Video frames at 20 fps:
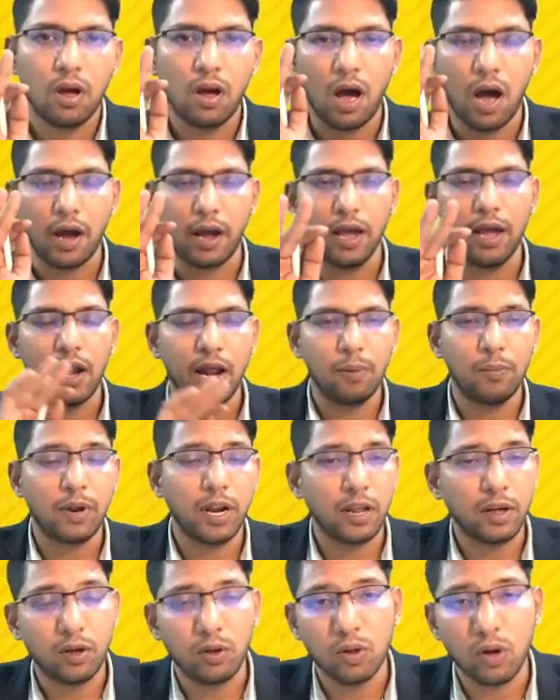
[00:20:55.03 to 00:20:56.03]
Again, I'm
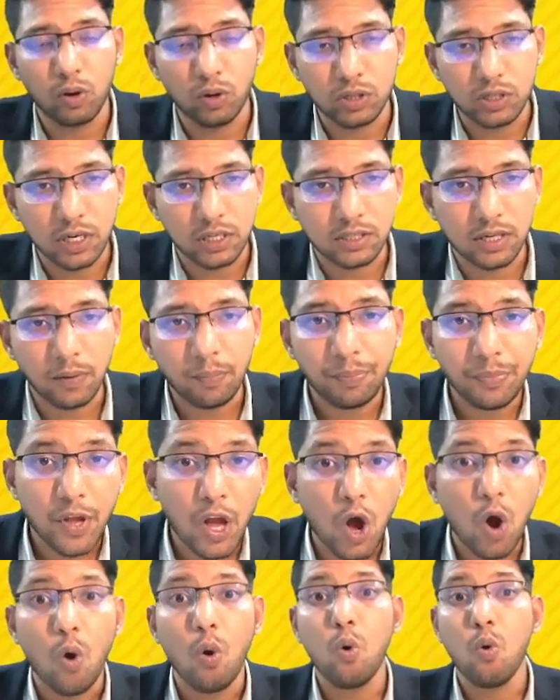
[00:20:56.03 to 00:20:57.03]
telling you the question, sir.
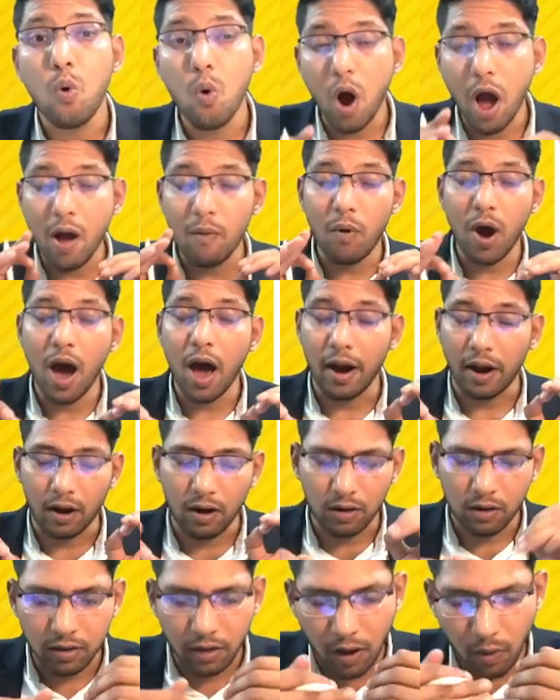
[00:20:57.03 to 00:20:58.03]

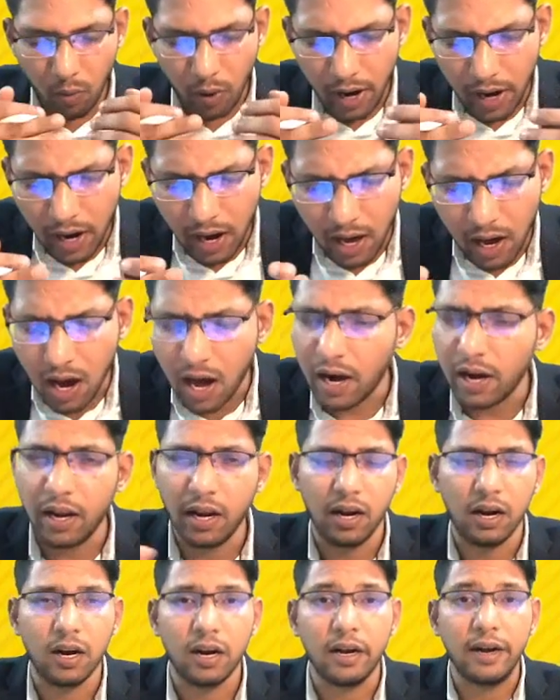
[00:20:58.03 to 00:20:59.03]
Whoever, yavarena
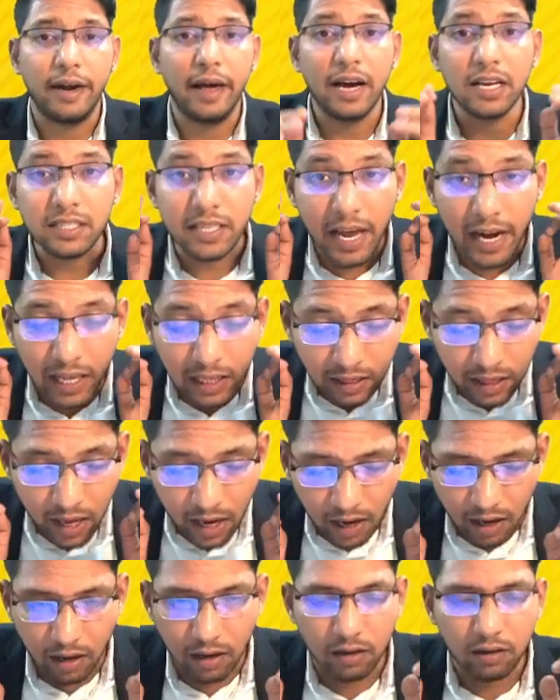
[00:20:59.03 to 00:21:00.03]
gani, does
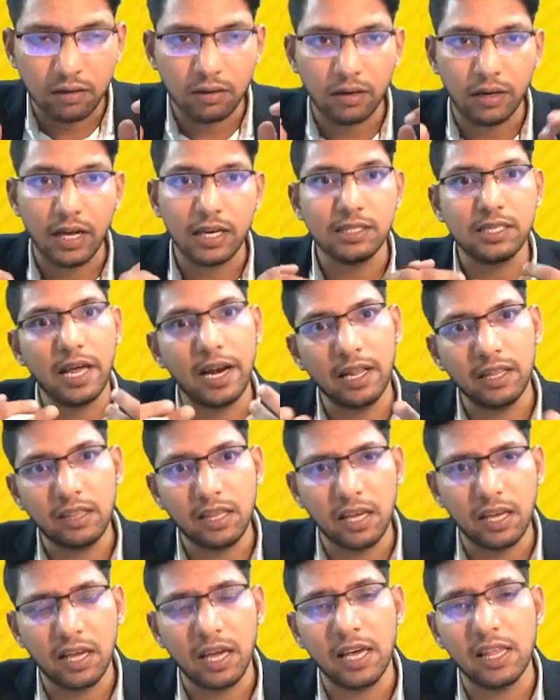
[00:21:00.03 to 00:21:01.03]
anything,
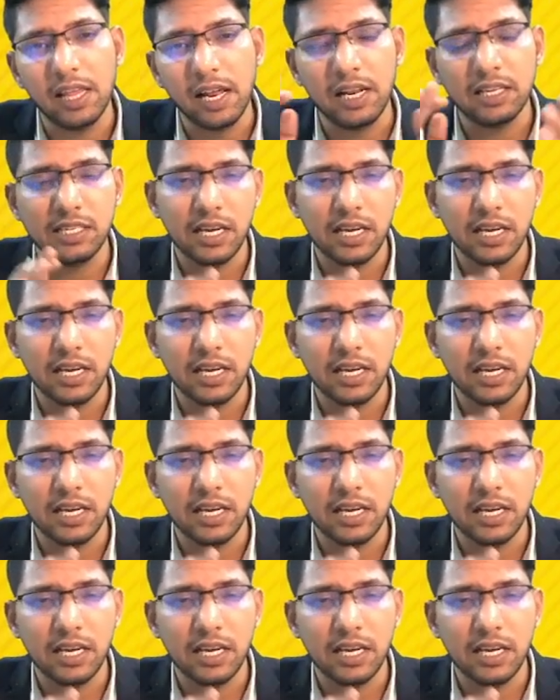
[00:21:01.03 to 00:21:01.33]
edaina